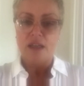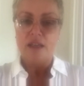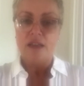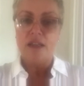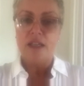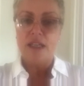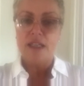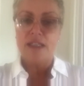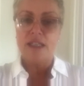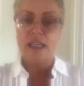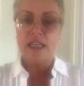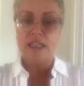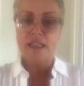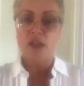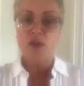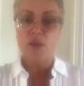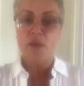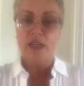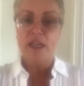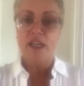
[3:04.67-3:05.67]
These things
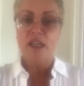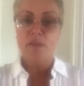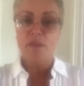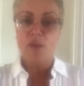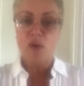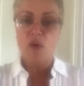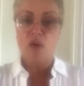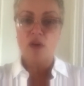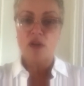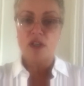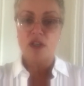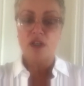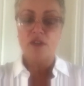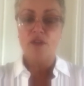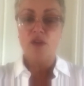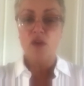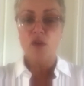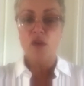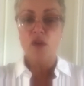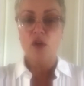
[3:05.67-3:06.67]
are really important. If
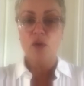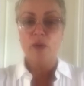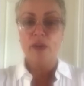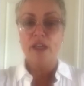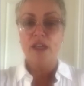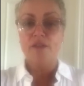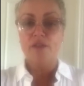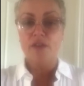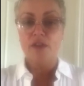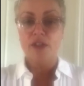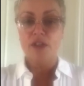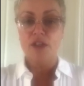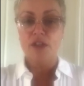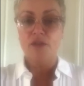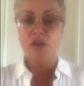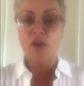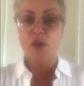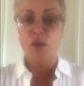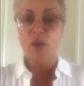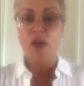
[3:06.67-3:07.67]
you're going in for an
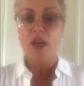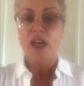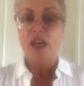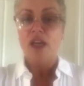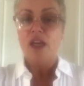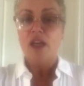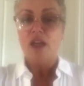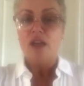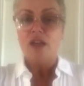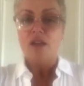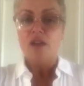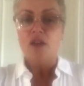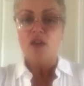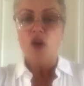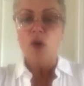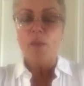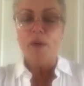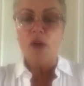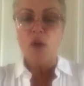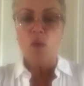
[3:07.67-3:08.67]
interview,
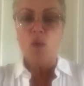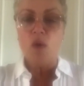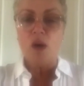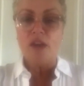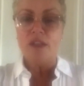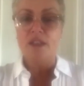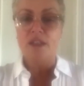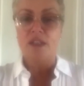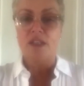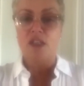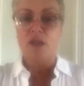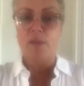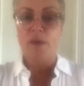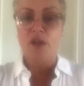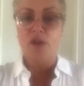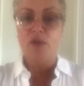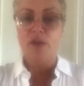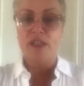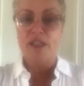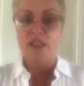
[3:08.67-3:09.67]
nobody wants to be
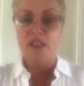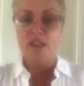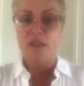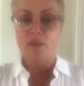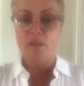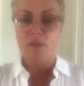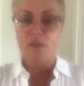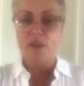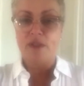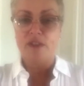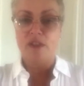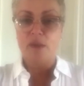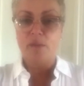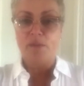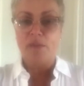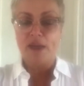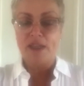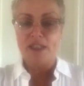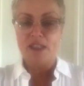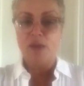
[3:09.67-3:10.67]
greeted
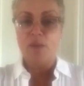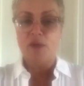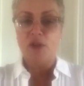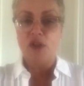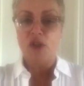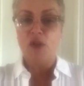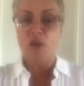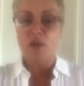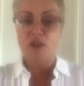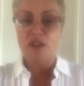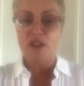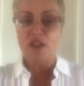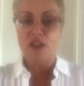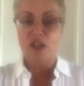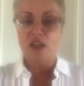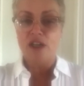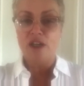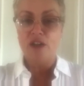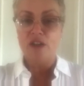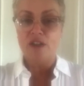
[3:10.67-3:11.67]
by somebody who's
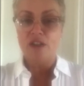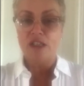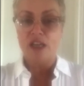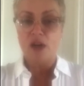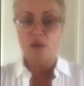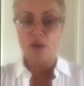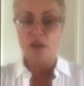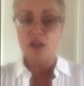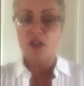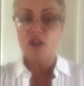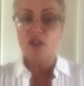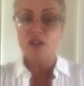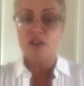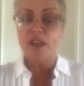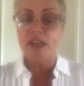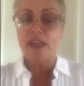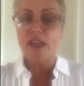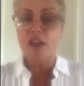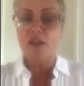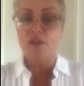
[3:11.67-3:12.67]
surly or sour. Just
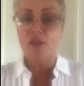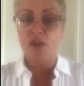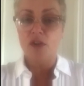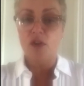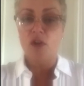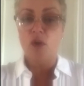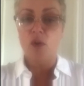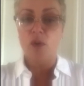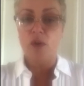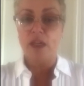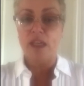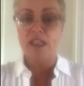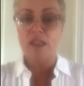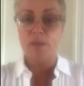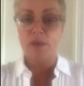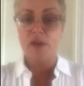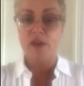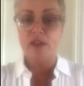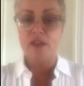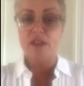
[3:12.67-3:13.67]
think of your own
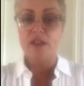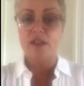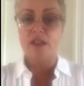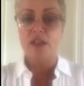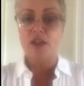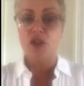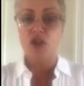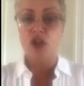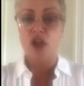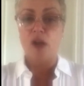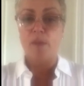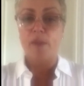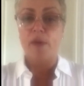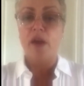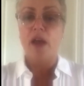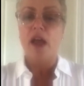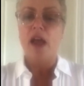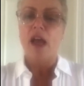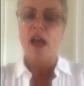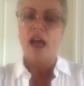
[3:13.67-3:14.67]
experiences in a shop.
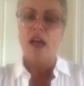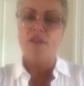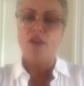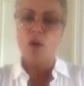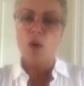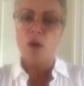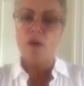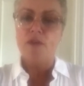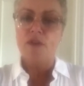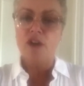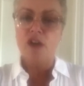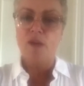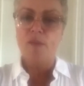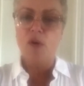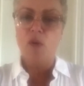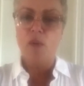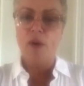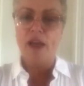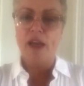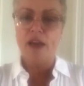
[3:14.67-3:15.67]
Have you often come
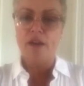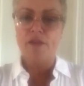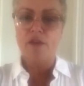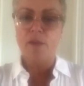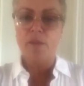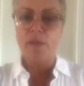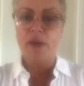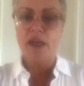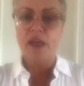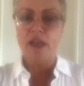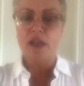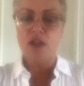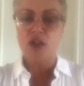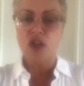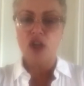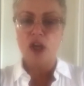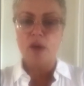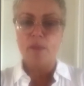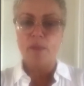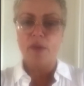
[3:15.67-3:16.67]
away from being in a
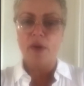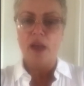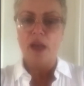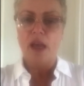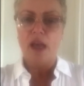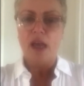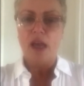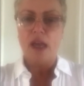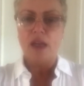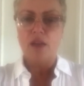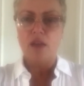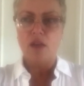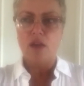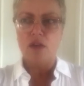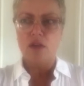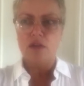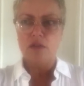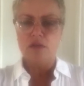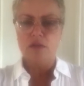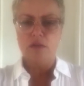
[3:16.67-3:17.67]
shop and
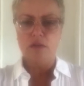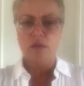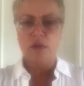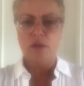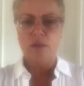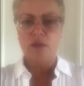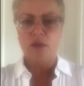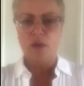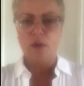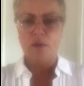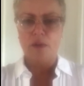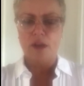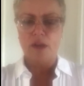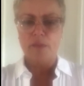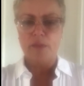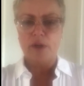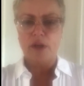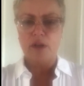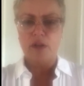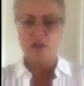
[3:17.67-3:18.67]
thought, oh, what is wrong with
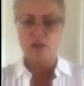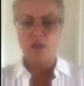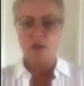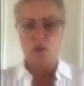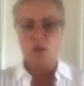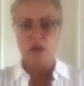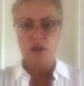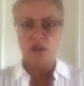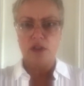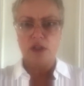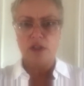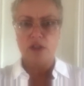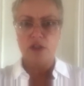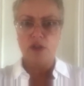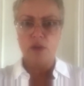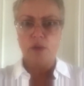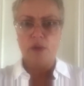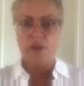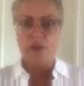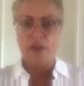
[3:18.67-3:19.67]
that person? Or what did I
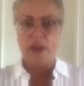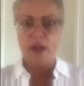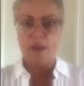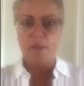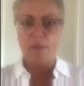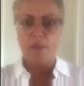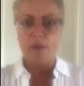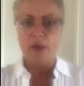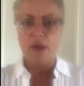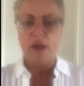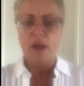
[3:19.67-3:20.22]
do on them?